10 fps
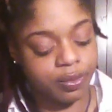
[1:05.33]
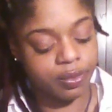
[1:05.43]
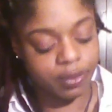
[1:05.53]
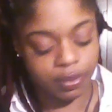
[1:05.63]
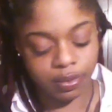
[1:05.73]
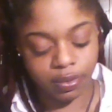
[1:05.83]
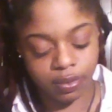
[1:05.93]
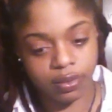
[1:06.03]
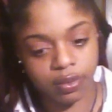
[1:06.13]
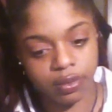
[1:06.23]

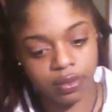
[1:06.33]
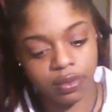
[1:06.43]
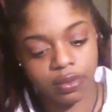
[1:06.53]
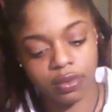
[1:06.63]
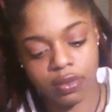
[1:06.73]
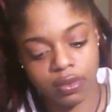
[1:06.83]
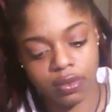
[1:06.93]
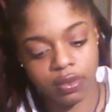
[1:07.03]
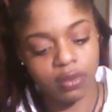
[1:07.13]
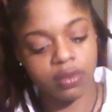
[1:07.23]

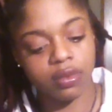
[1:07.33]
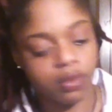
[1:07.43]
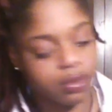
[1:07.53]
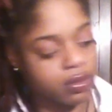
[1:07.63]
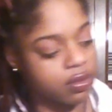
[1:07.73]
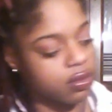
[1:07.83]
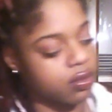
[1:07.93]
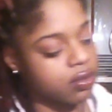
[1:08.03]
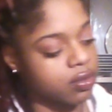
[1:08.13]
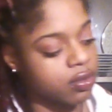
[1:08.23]

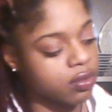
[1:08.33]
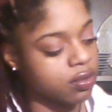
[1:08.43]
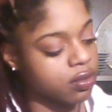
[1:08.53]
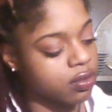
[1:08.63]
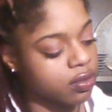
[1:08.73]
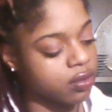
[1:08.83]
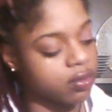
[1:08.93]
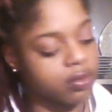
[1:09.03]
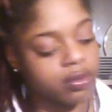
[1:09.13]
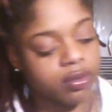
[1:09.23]

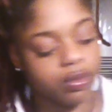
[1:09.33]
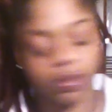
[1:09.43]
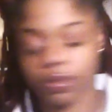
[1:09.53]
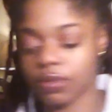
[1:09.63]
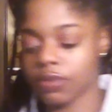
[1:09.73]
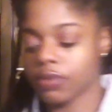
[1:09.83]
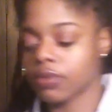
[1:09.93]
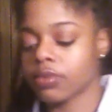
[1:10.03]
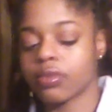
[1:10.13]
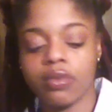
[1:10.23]

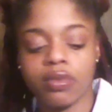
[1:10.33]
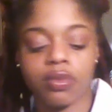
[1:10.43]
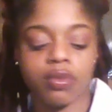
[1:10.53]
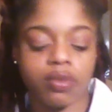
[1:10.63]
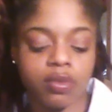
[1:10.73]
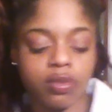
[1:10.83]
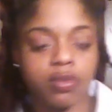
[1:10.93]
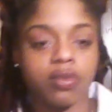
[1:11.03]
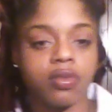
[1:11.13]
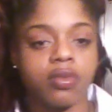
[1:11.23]

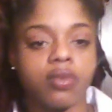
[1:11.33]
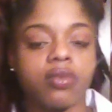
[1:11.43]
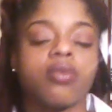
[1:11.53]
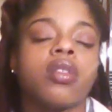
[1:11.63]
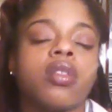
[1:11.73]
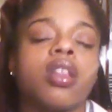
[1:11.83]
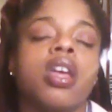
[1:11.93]
(no one is talking)